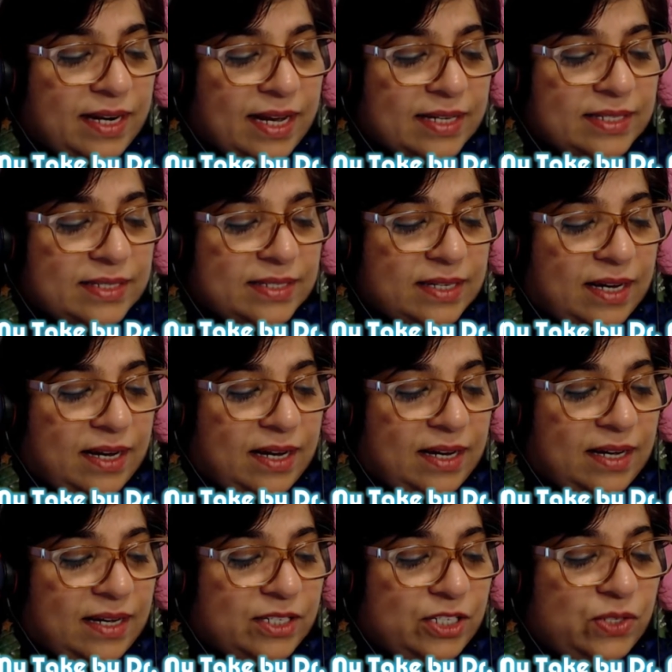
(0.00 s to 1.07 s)
Right?
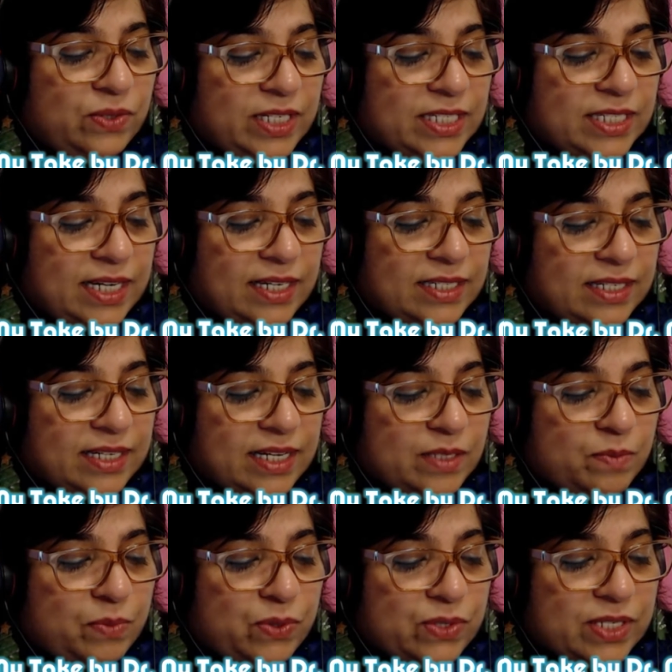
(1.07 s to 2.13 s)
So in the
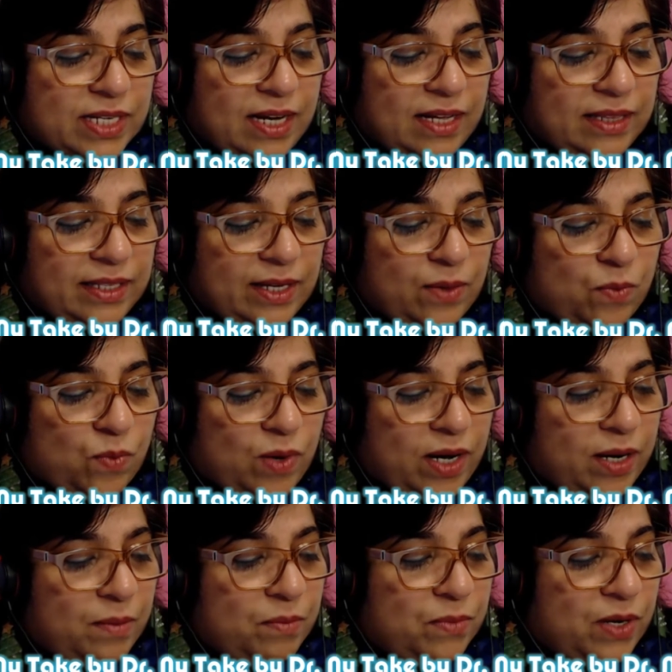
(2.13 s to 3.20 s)
next unit
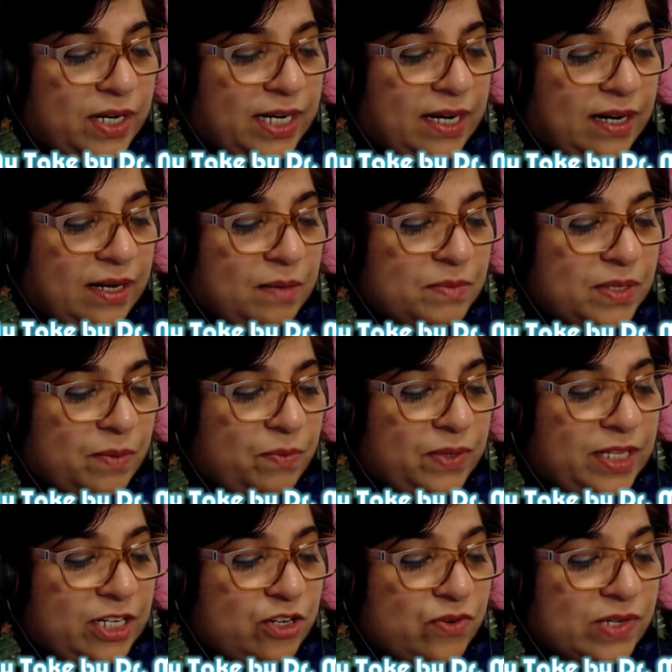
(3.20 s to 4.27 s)
title as
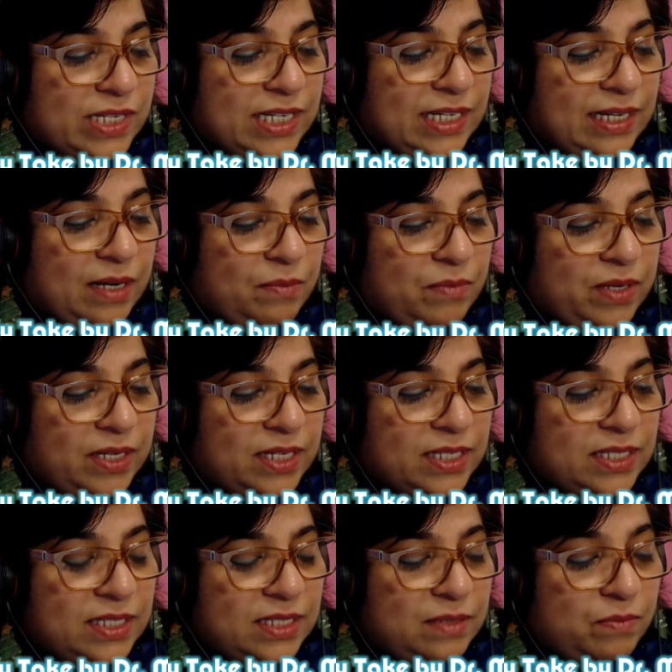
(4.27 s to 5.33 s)
Post-Gandhian 1,
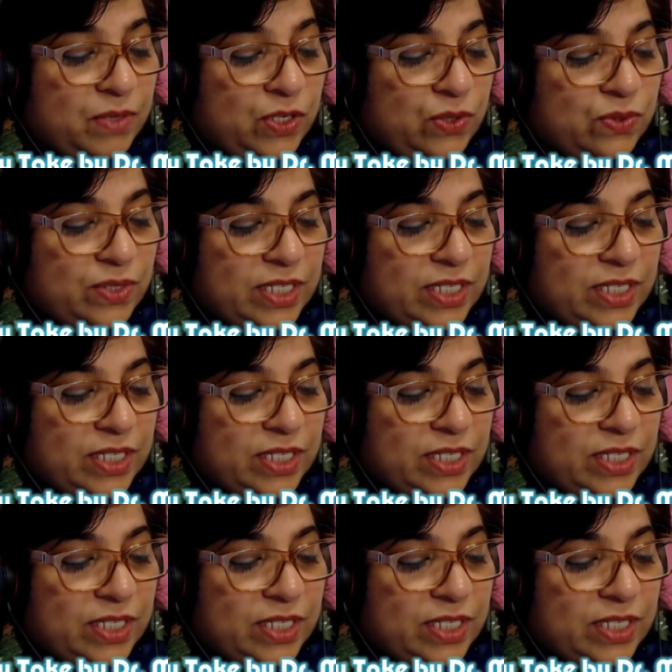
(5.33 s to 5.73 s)
Monika comes up with